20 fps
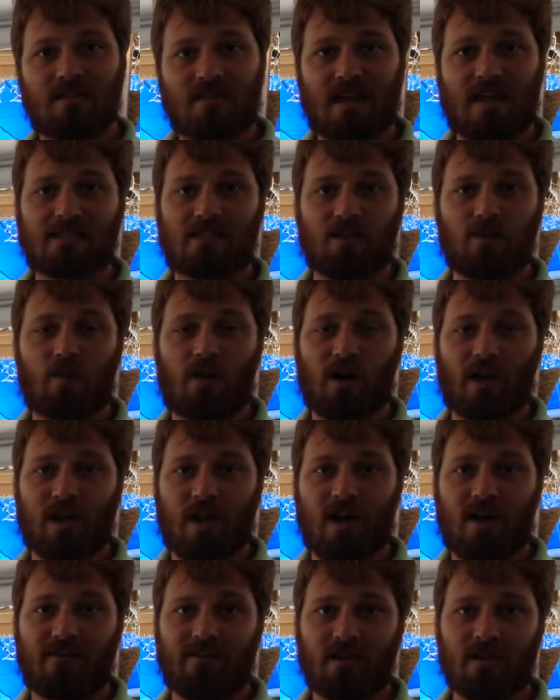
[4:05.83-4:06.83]
that you want to
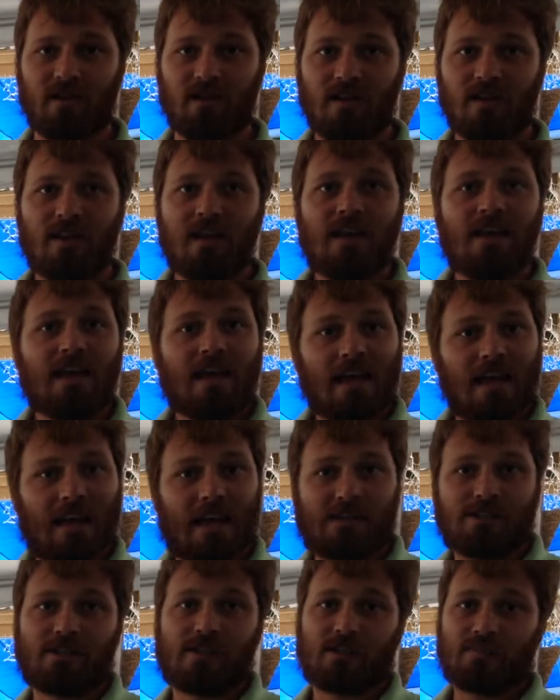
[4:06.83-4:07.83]
cover,
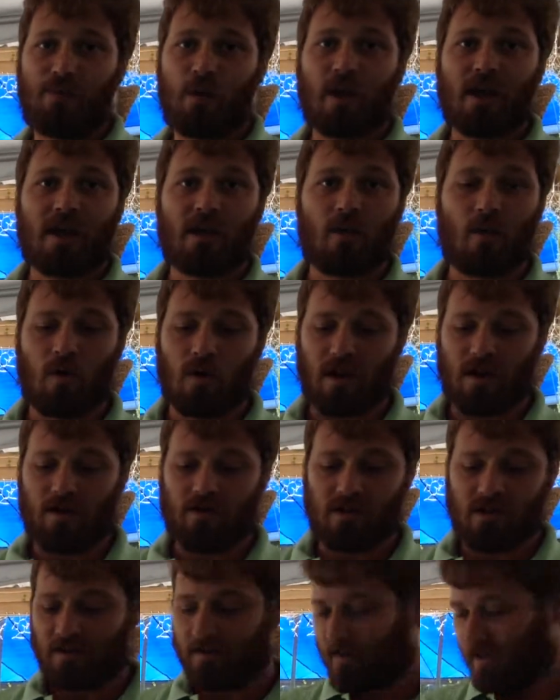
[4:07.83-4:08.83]
and just plan
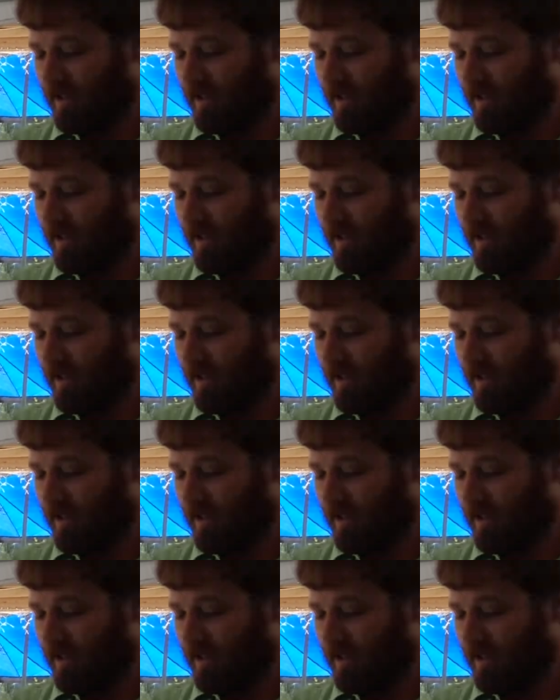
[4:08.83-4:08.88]
accordingly.